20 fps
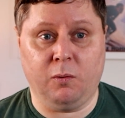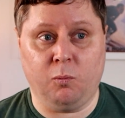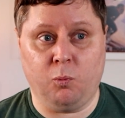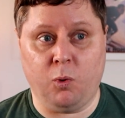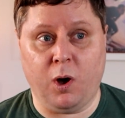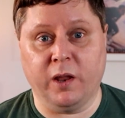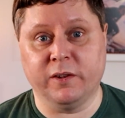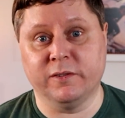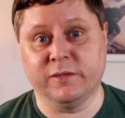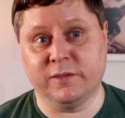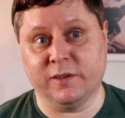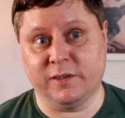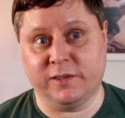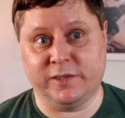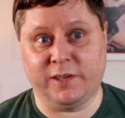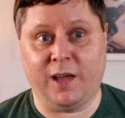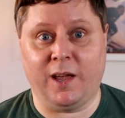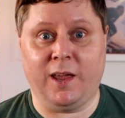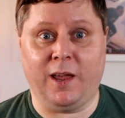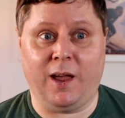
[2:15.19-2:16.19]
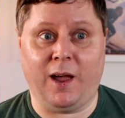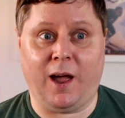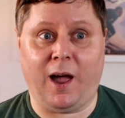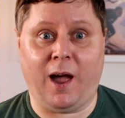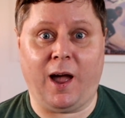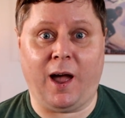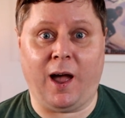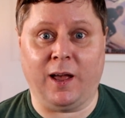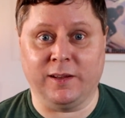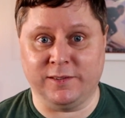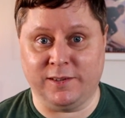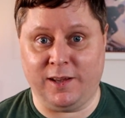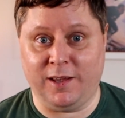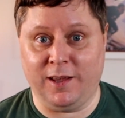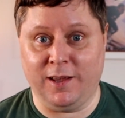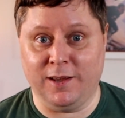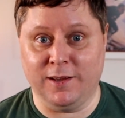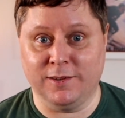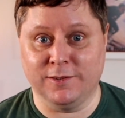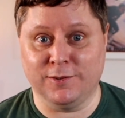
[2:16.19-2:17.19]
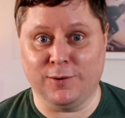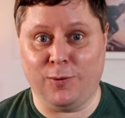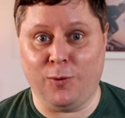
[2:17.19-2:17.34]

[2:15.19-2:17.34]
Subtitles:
ones that say it as it is